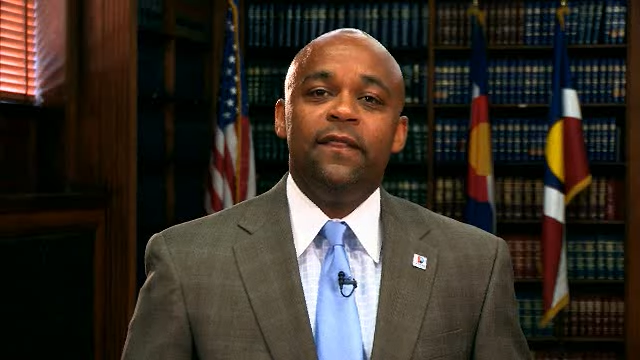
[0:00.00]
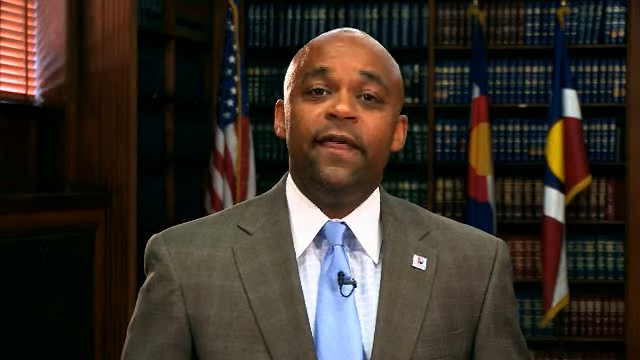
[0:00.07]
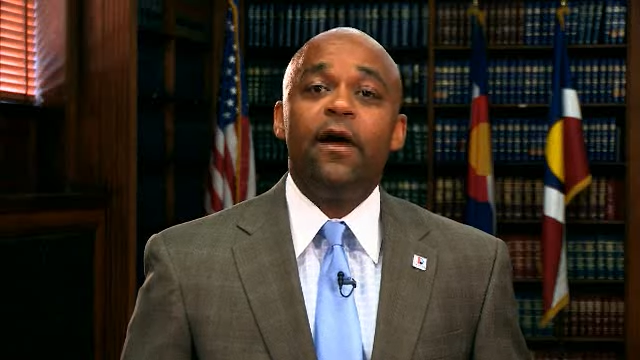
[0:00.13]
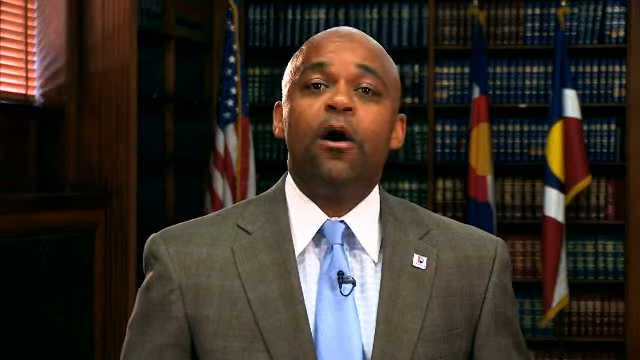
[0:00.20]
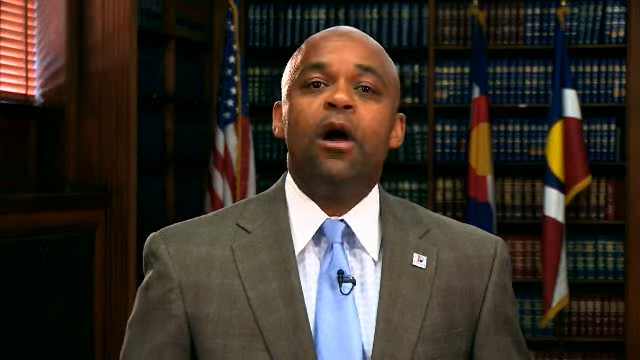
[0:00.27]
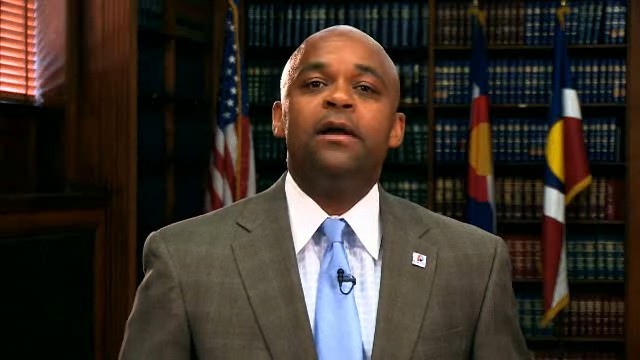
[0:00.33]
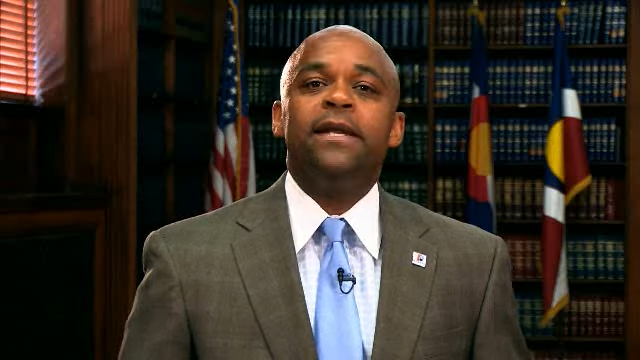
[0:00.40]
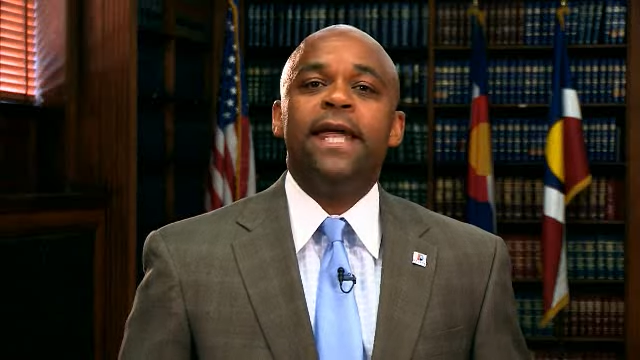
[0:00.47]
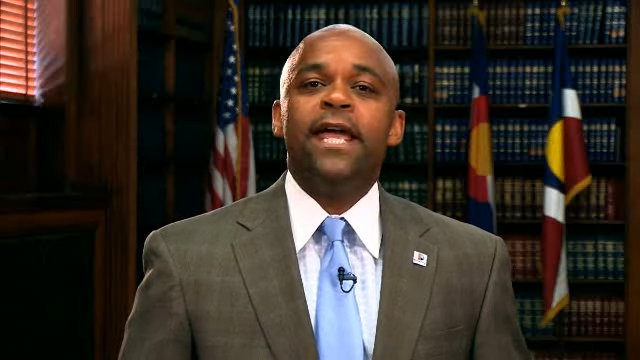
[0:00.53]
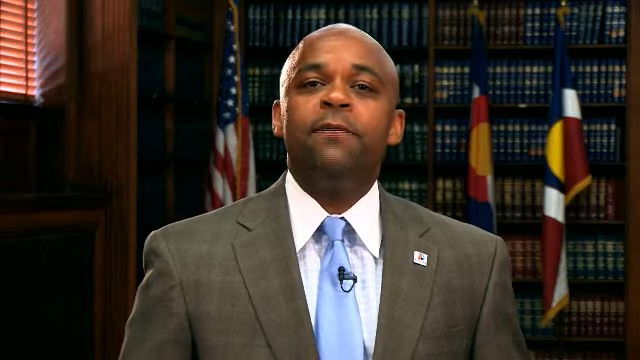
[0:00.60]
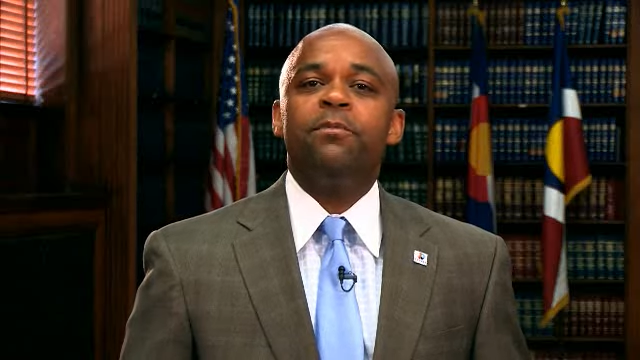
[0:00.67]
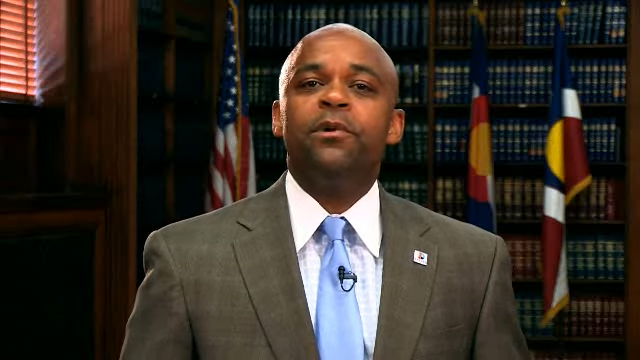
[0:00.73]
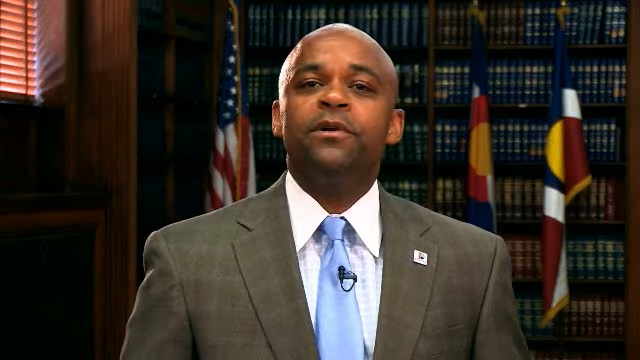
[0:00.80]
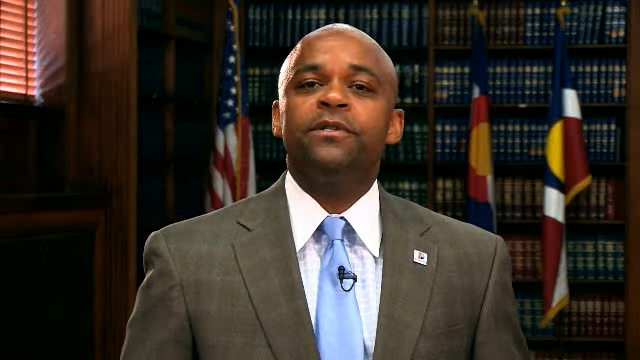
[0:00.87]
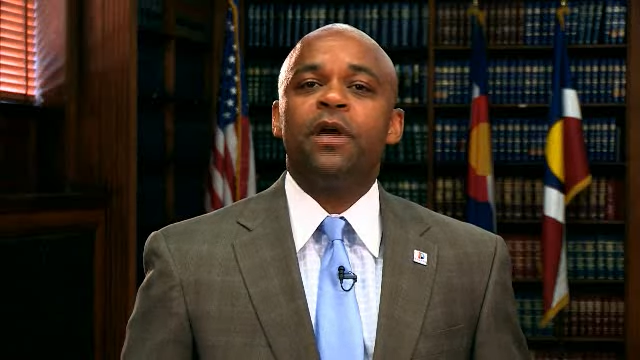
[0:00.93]
They're our
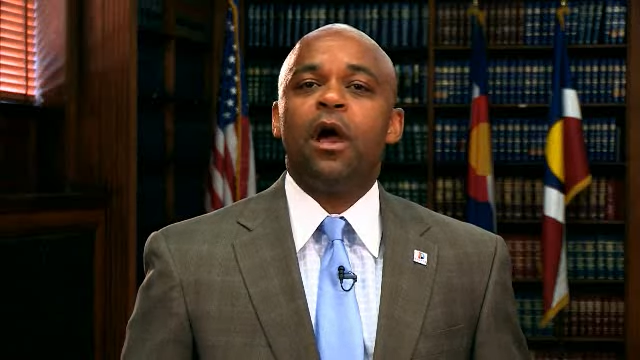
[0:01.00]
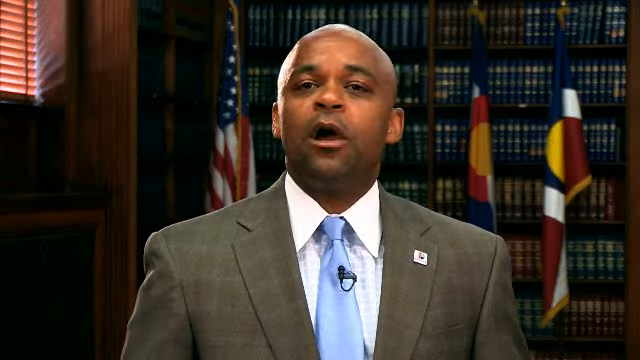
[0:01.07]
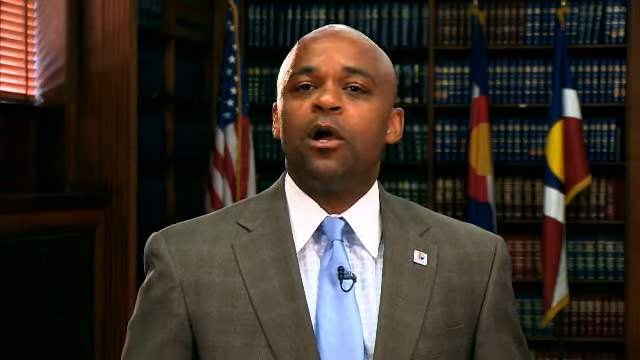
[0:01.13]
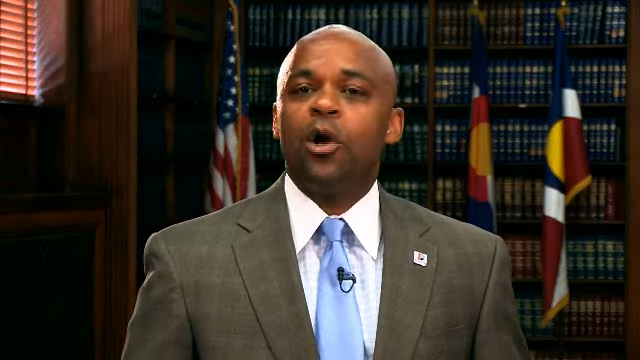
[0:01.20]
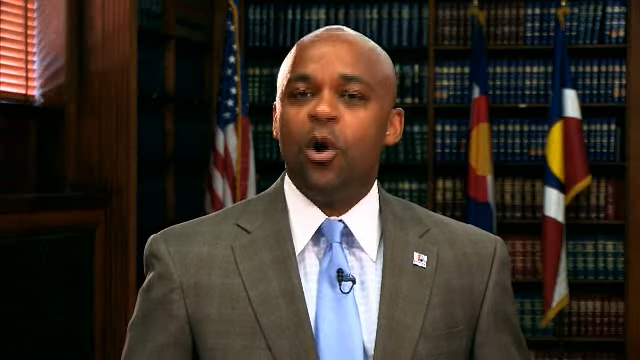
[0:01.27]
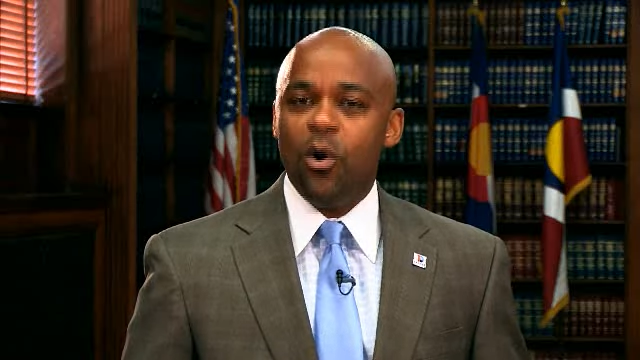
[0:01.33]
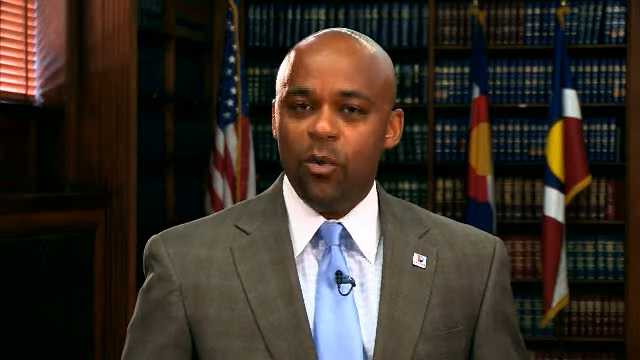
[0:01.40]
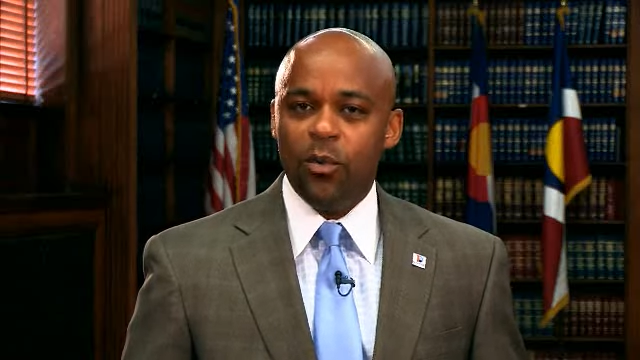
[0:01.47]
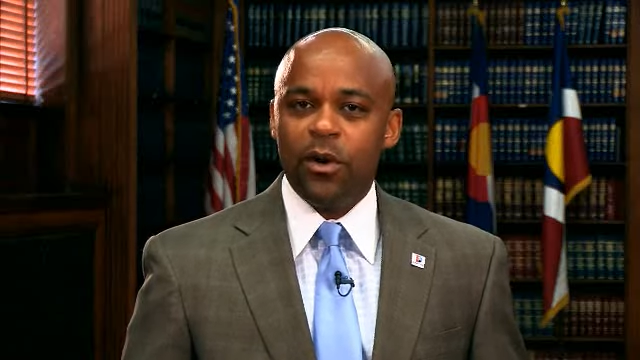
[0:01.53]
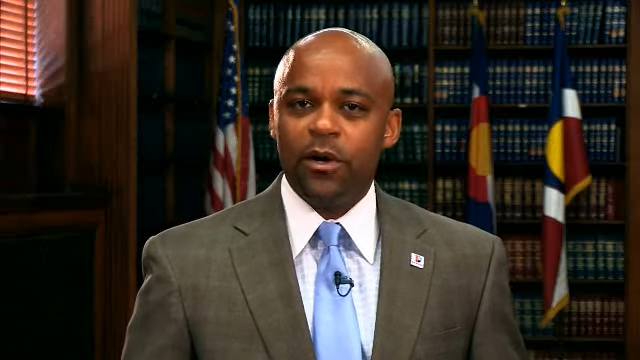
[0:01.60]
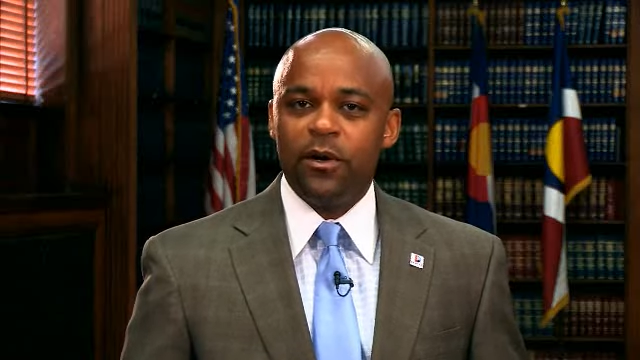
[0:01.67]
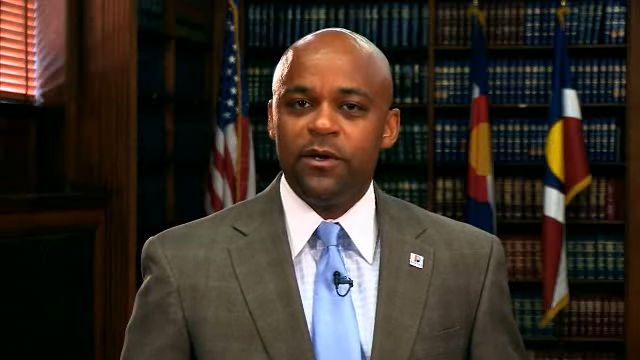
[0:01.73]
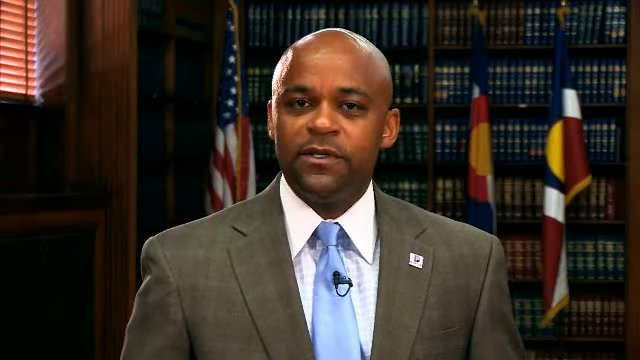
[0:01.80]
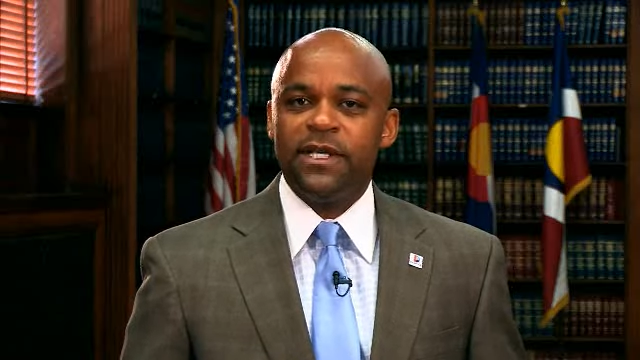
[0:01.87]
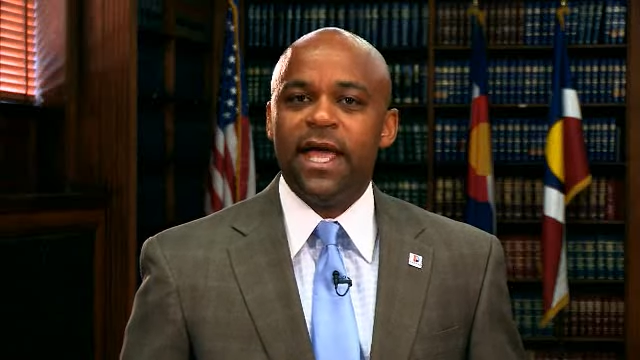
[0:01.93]
neighbors, our
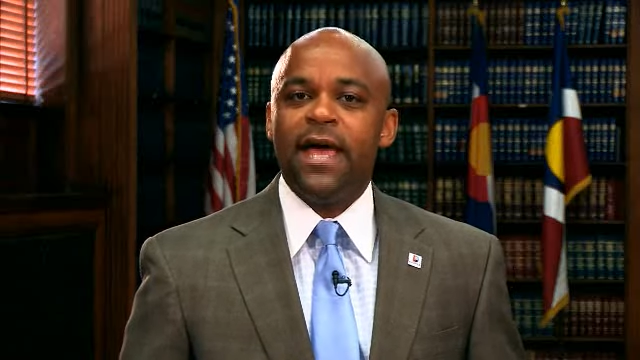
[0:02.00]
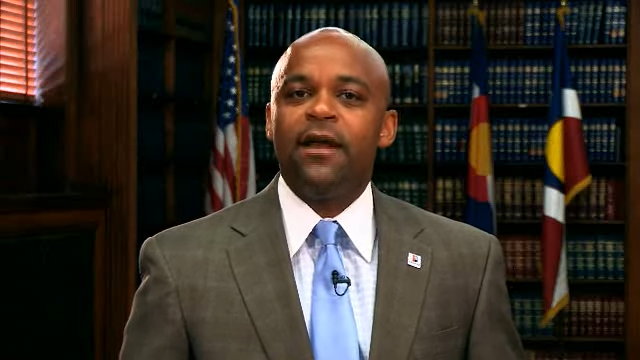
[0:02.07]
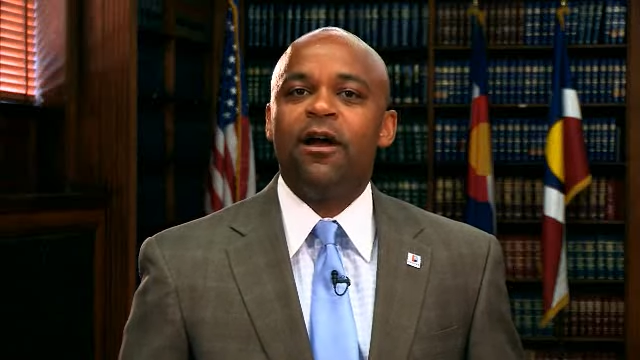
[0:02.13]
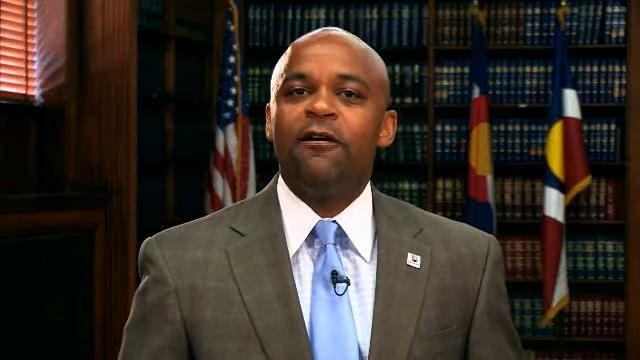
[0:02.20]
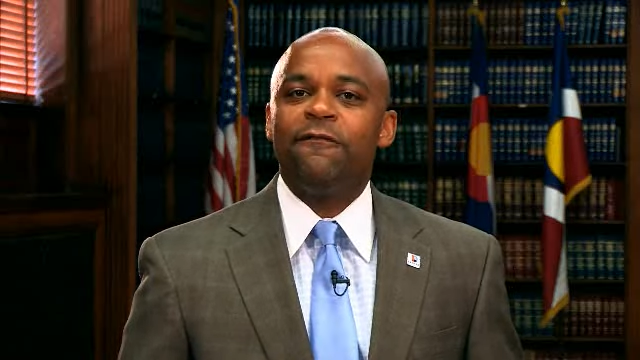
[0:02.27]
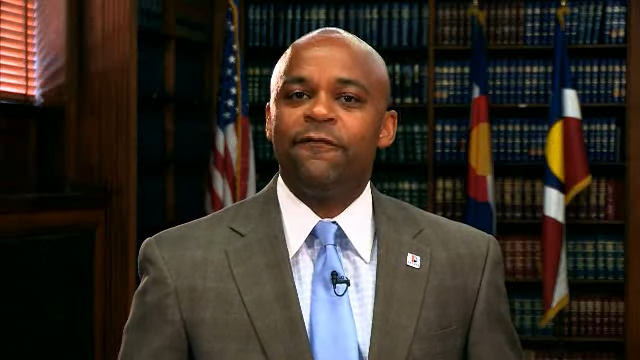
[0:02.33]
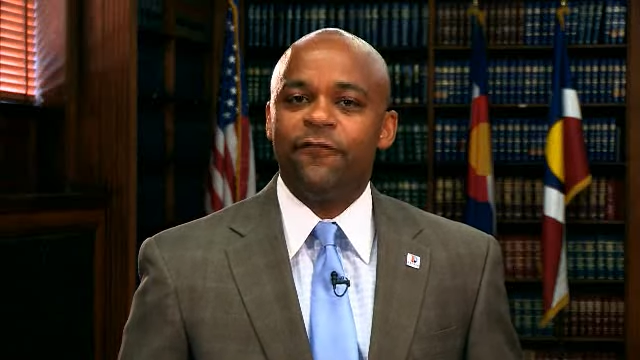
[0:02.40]
co-workers, and our